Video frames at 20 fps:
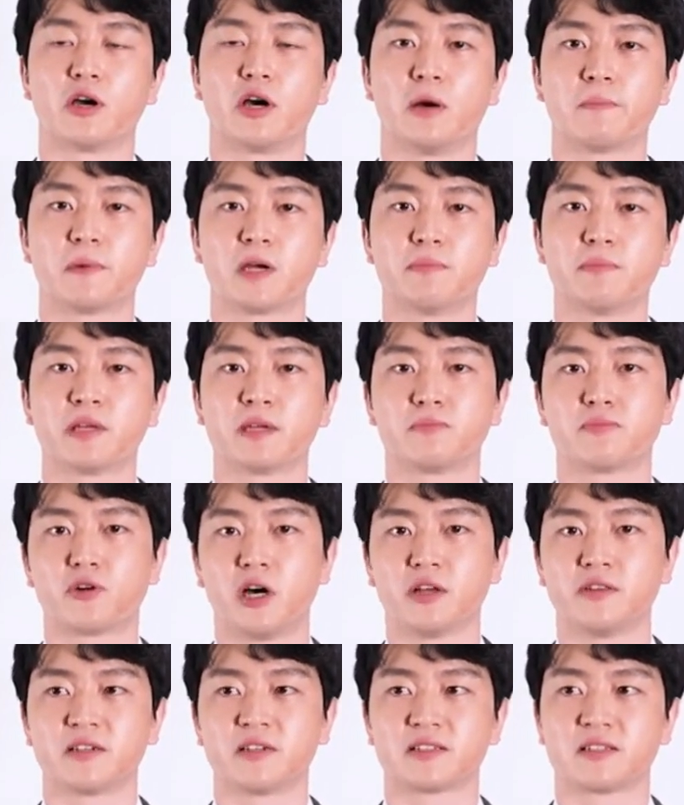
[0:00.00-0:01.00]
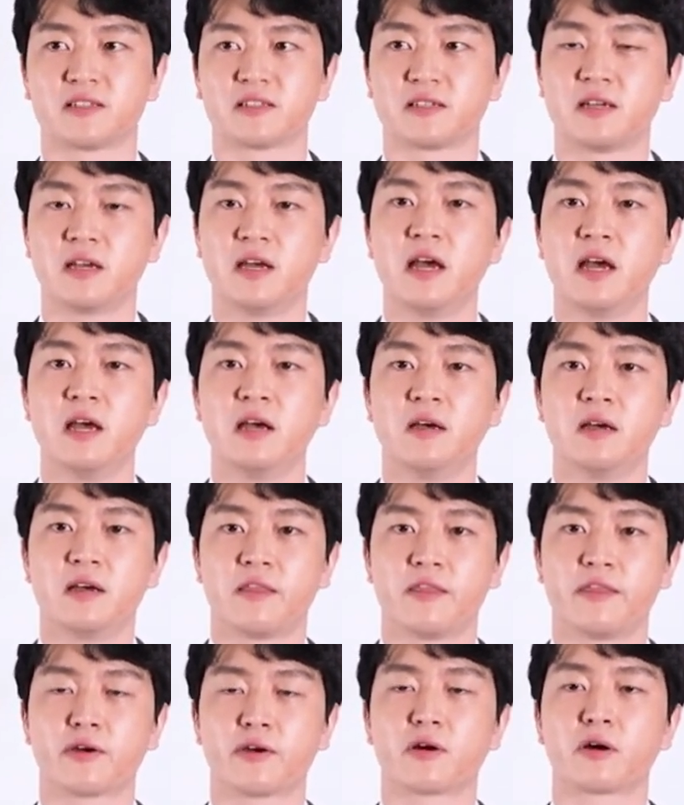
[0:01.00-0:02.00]
upcoming products.
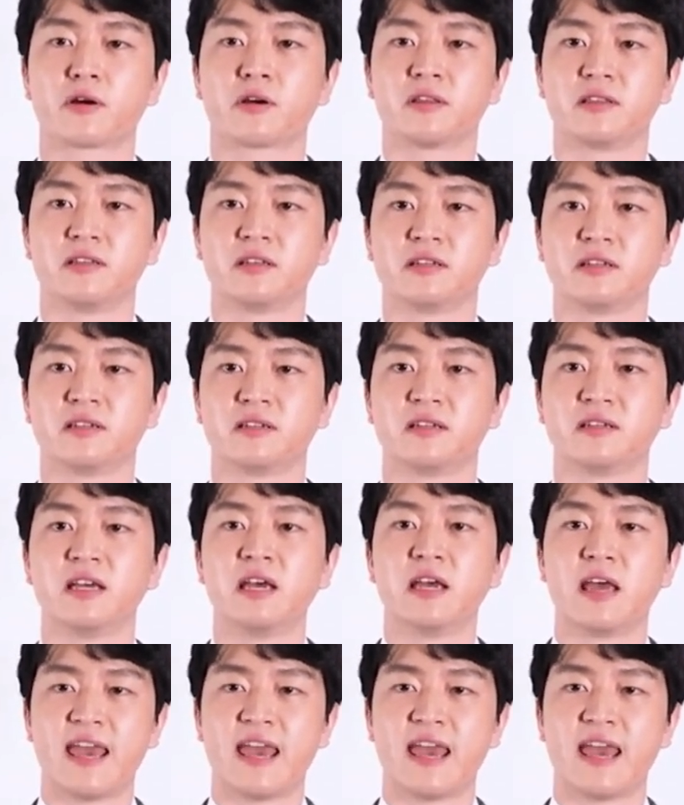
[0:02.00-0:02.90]
There are the